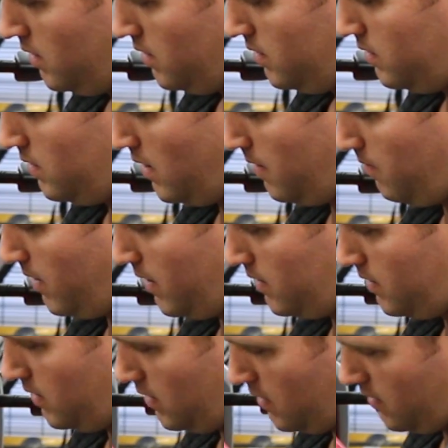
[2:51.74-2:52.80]
same
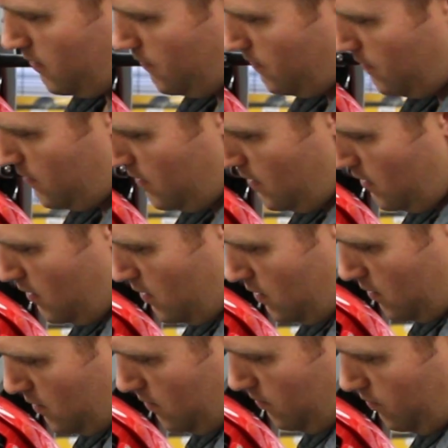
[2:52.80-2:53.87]
idea,
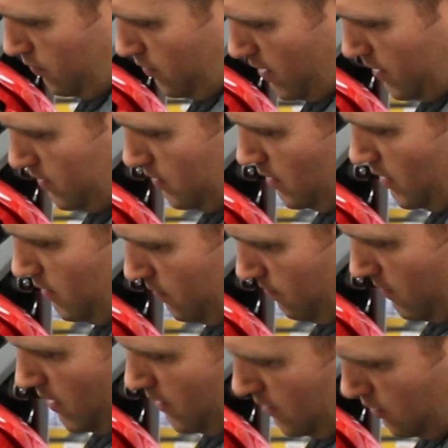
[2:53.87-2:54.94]
press and
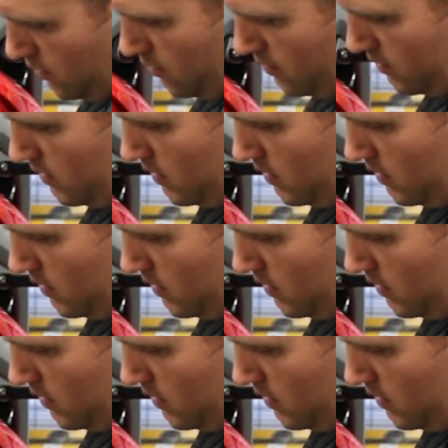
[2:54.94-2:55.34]
make sure it